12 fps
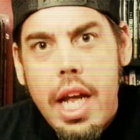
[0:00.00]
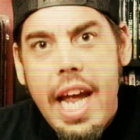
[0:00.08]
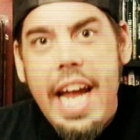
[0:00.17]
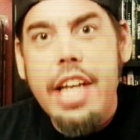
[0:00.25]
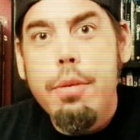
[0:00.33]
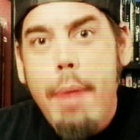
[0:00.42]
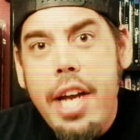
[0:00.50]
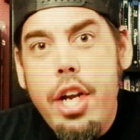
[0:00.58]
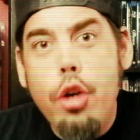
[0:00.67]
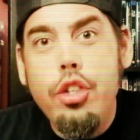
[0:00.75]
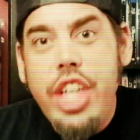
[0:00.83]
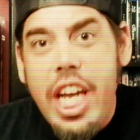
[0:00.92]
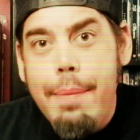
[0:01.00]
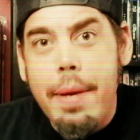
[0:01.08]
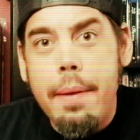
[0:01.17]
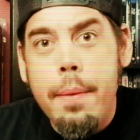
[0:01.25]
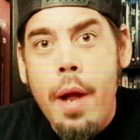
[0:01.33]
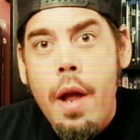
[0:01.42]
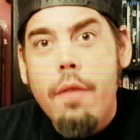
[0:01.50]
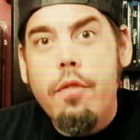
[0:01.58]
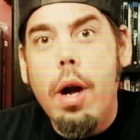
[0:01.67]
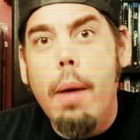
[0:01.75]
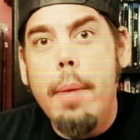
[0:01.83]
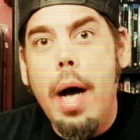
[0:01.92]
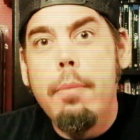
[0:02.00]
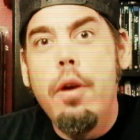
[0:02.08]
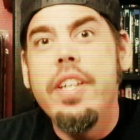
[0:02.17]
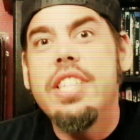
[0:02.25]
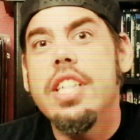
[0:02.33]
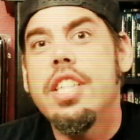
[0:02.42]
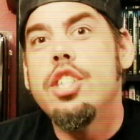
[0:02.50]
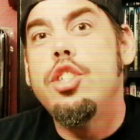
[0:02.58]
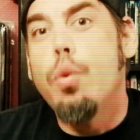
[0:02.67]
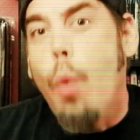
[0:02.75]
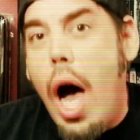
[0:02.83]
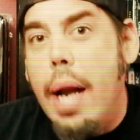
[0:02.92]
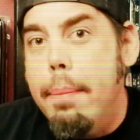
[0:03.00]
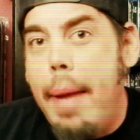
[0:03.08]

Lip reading: And you might know Demon from movies such as Juwanna